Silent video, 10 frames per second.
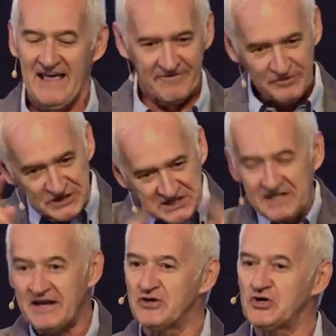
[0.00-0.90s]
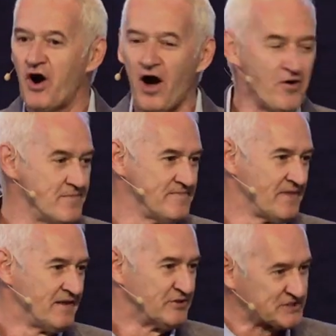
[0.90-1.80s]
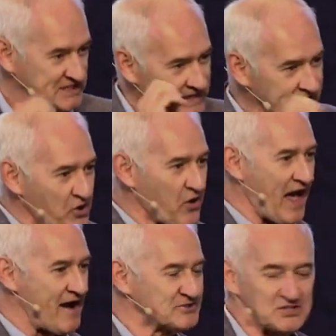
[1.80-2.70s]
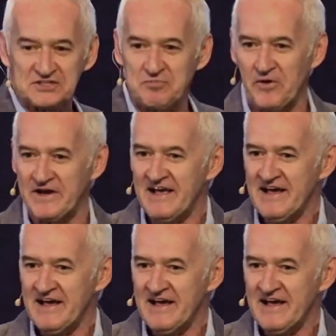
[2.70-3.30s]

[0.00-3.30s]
If you're sitting in your home, you're sitting in your lounge this morning,